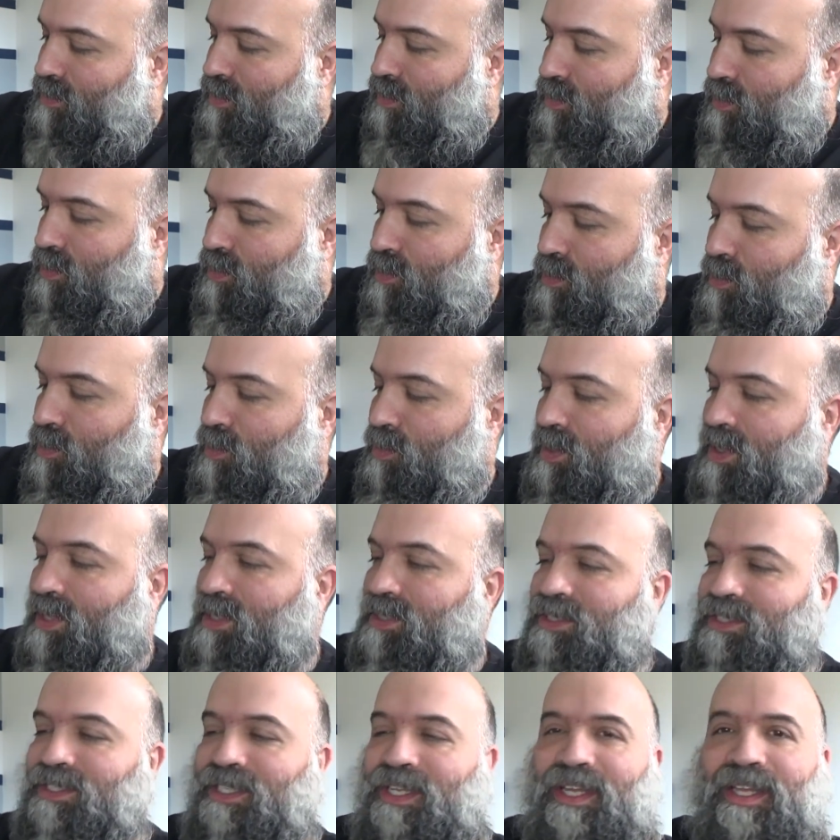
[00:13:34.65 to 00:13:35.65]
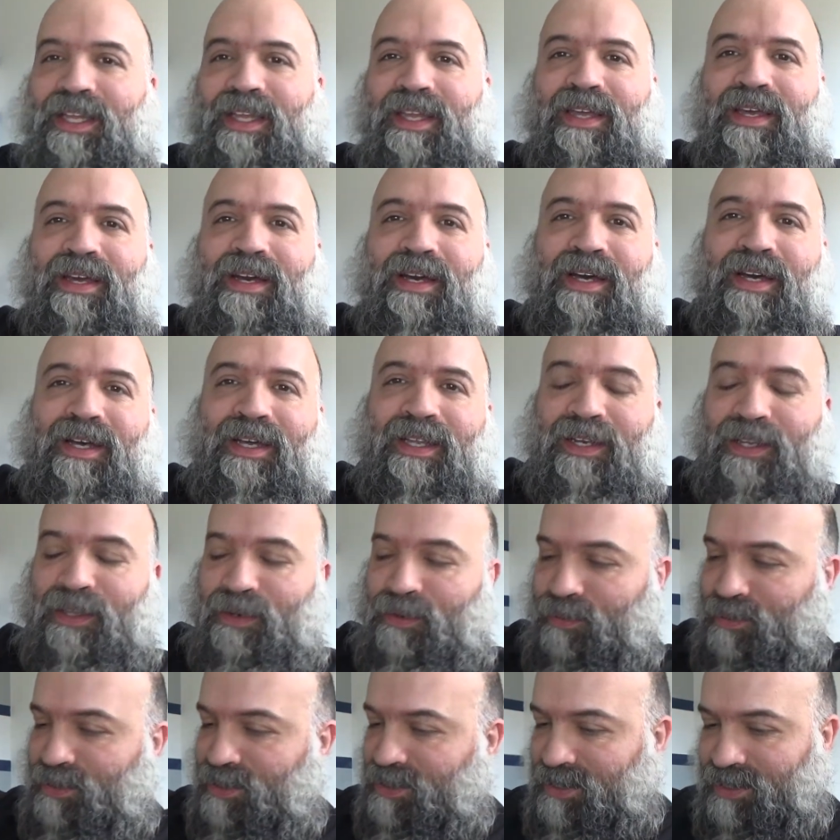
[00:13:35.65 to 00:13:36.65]
to do is like cut a
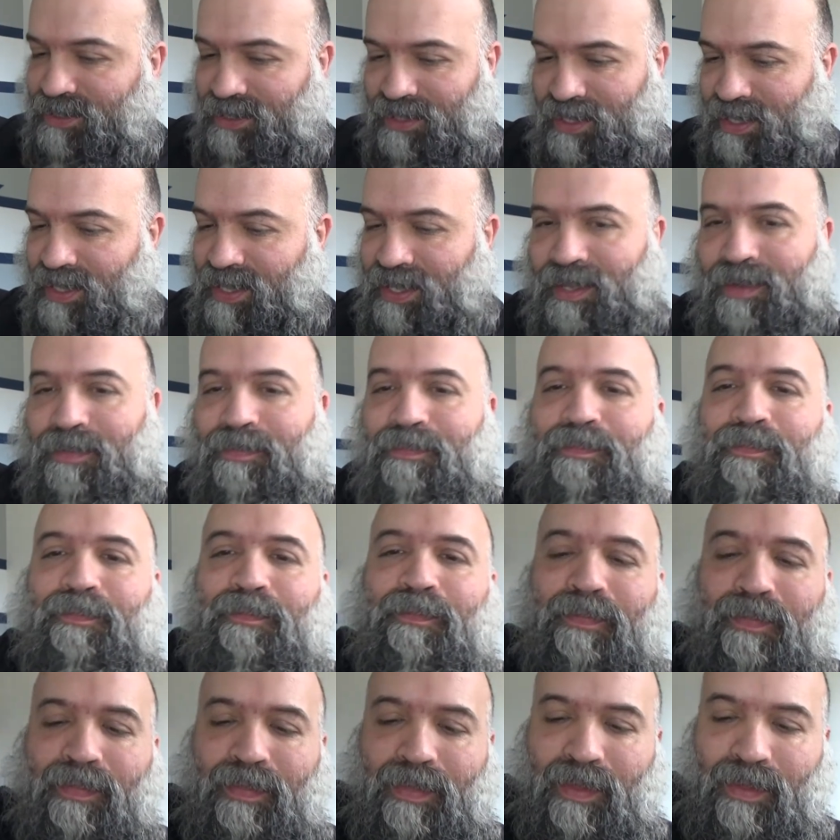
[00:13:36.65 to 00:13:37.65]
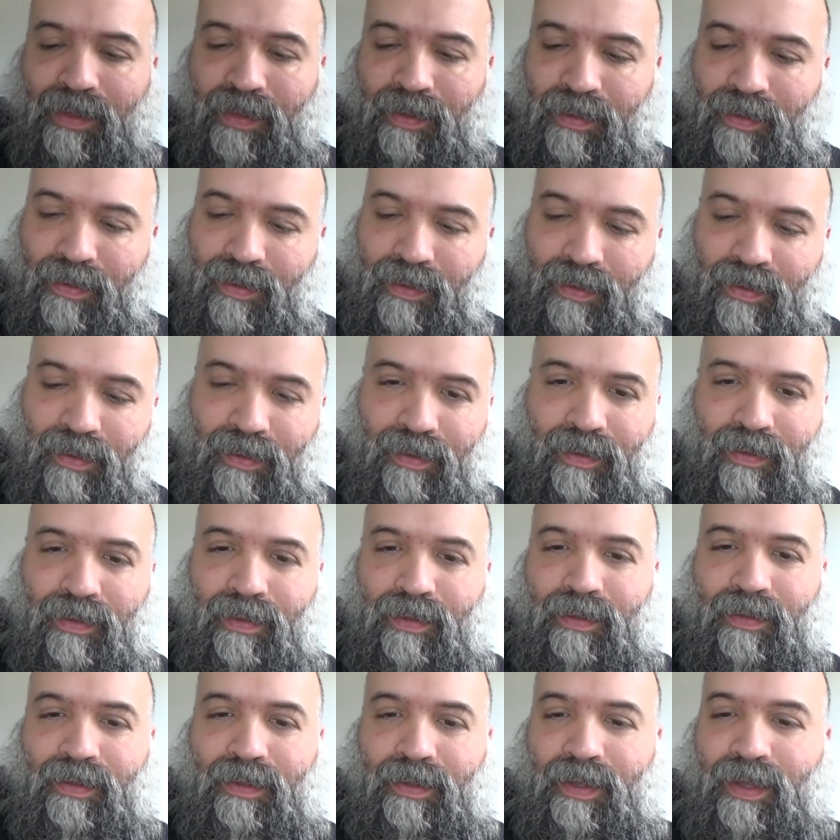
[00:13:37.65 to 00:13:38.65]
little slit.
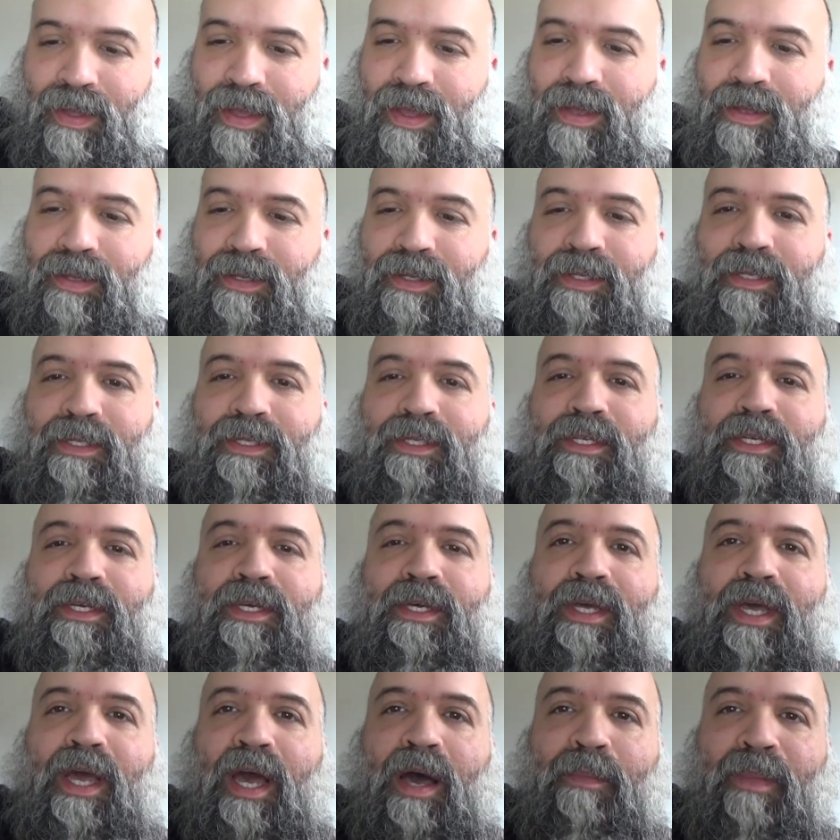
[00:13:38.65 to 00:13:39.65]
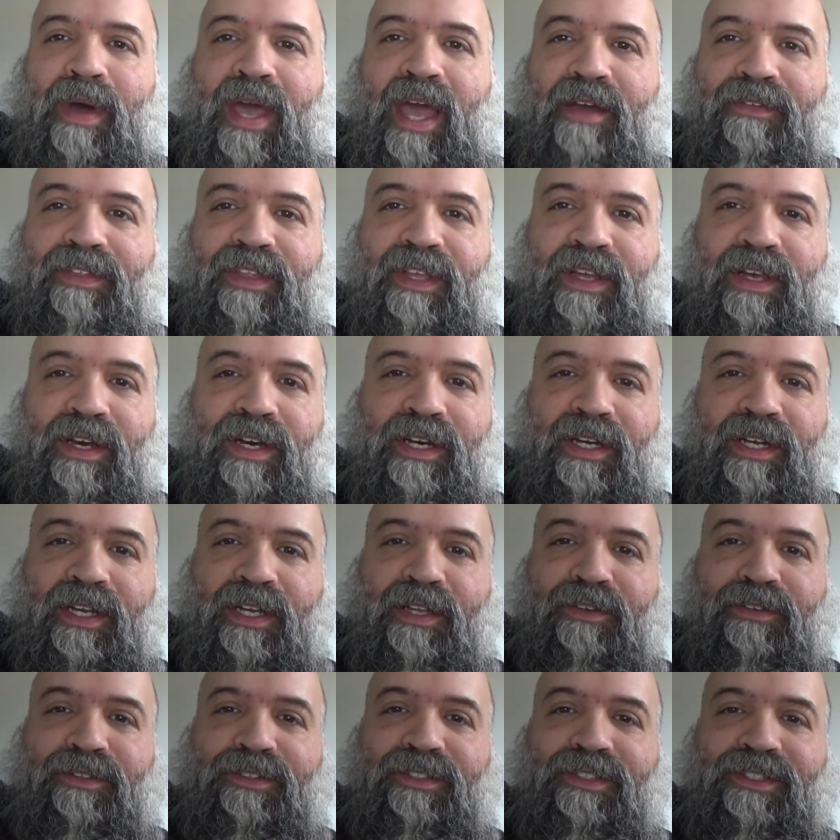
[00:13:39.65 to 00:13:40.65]
I might have to cut a
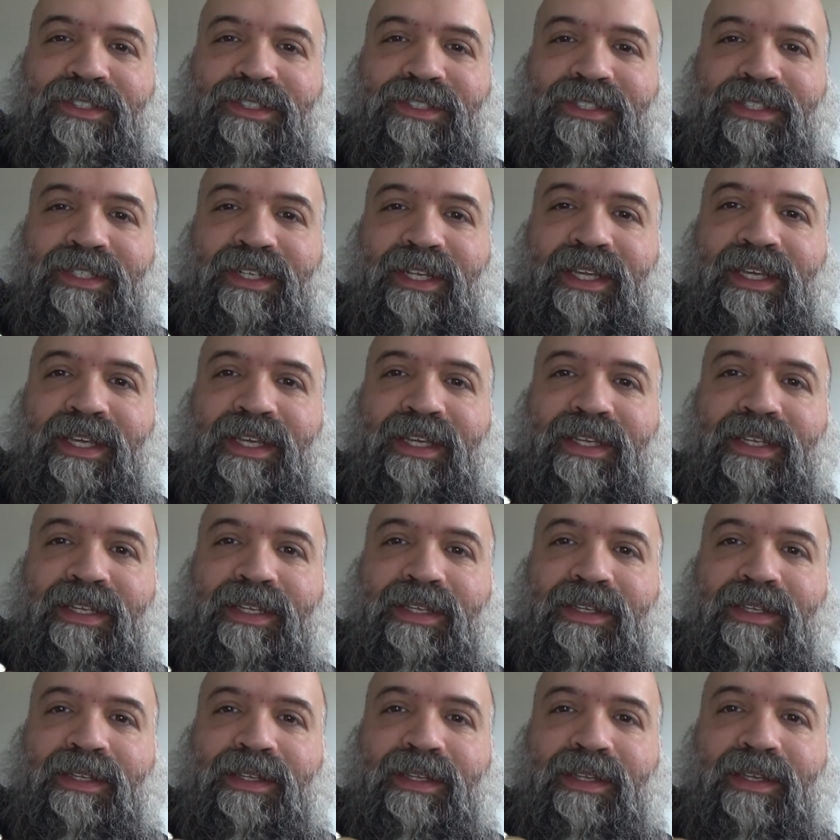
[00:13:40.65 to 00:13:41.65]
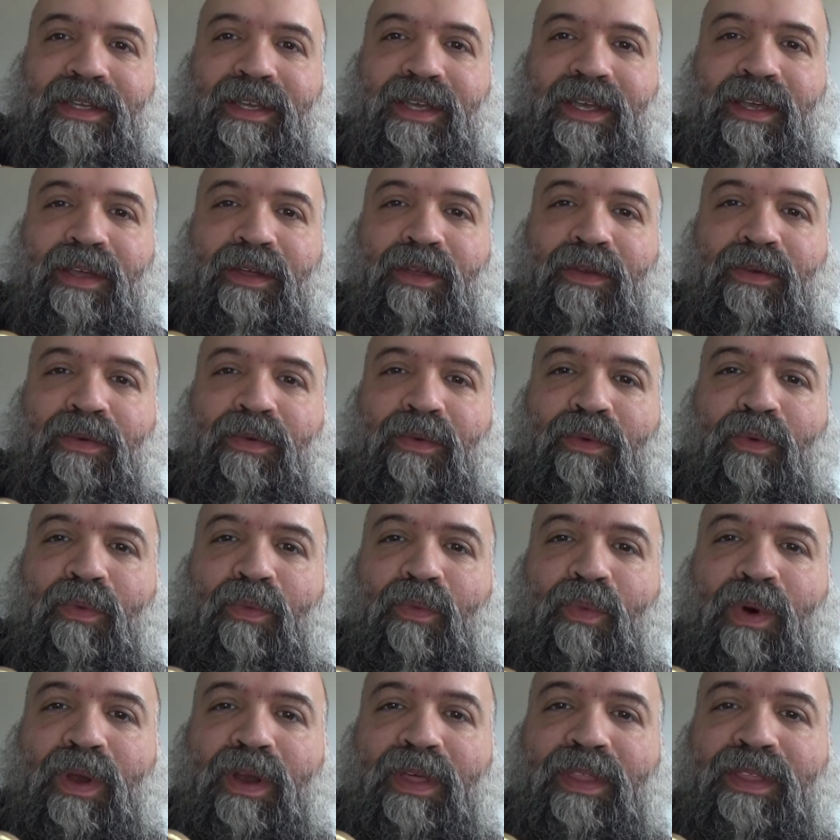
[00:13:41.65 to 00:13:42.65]
little slit in
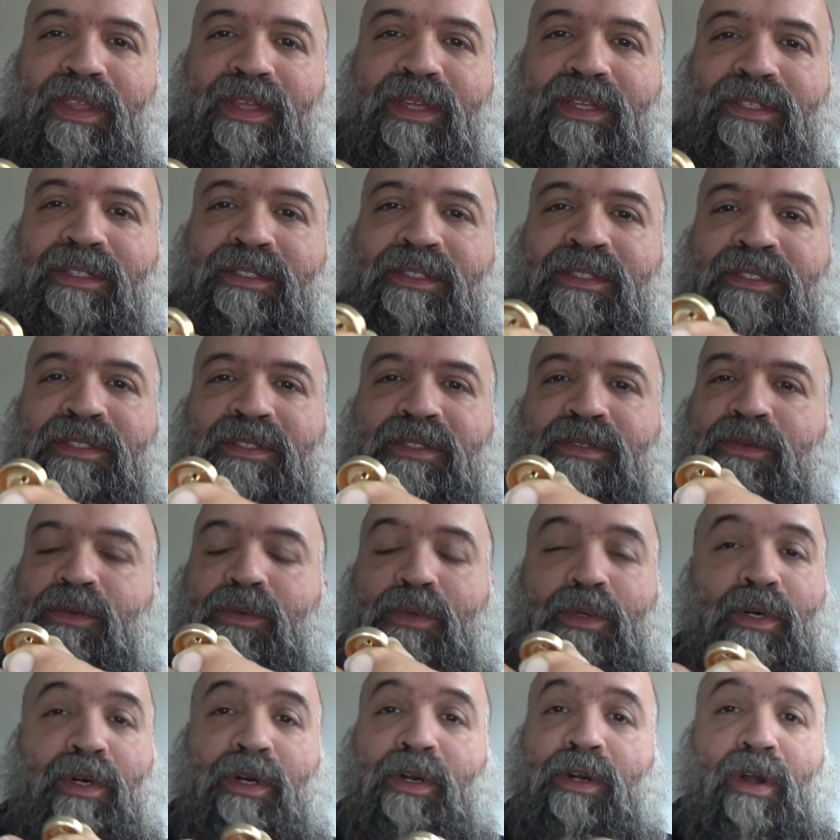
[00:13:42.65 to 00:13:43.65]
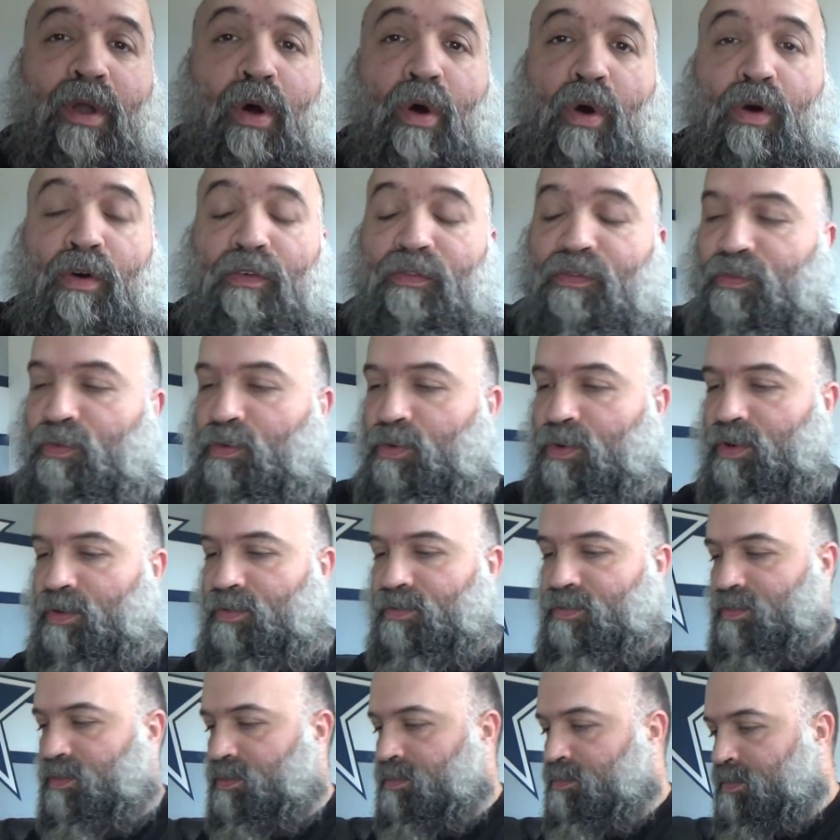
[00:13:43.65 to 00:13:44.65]
one of these, or in all four
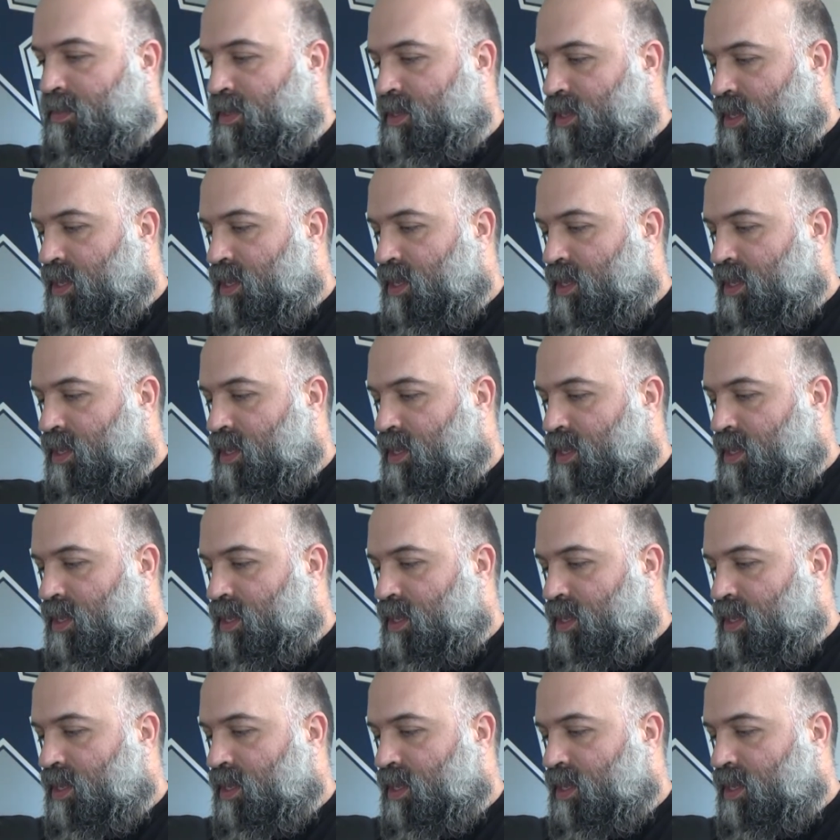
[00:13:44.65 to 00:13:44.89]
of them,